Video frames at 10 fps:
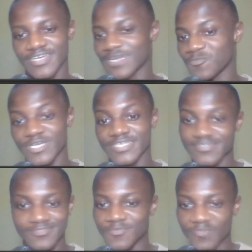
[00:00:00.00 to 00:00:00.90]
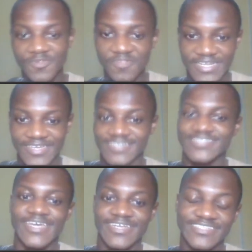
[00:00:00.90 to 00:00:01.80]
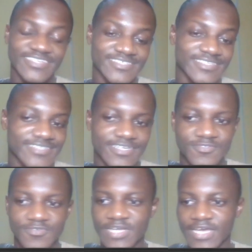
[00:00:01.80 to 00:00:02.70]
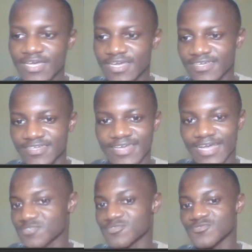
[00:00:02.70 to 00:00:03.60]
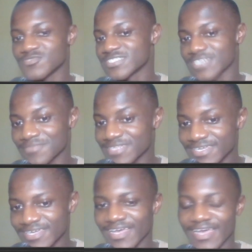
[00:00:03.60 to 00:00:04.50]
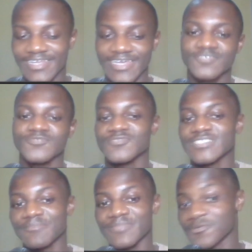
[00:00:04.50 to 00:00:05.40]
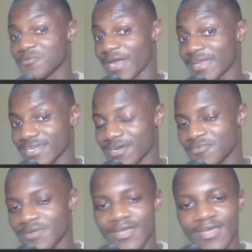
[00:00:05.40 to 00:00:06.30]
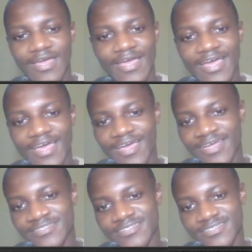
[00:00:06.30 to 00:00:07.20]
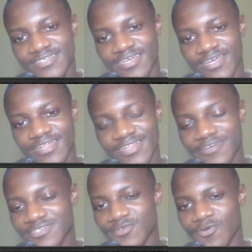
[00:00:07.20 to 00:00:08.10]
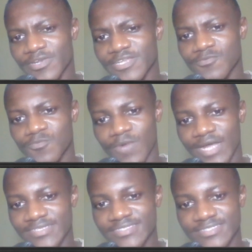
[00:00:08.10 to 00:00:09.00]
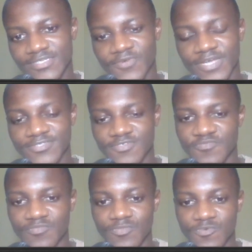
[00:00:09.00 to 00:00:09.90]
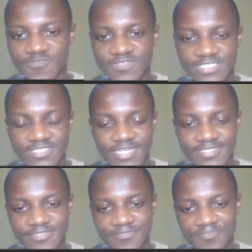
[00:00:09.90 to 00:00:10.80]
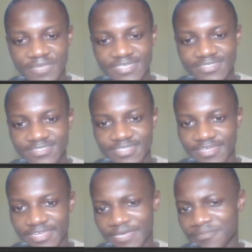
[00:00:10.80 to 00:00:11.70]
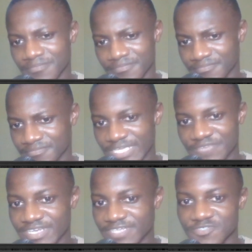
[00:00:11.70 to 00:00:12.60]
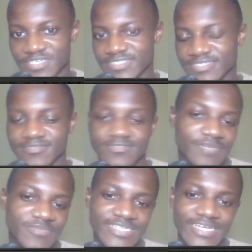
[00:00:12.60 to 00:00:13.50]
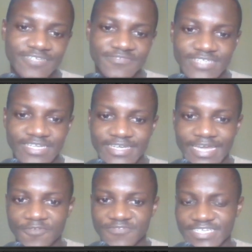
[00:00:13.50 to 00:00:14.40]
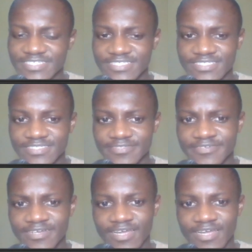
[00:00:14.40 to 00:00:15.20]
and I'm winning both on the king side and in the center. So he has to do something, and he has to do something right now. And there is only one sequence of moves that makes the game even interesting. I mean, that leaves any kind of tension still.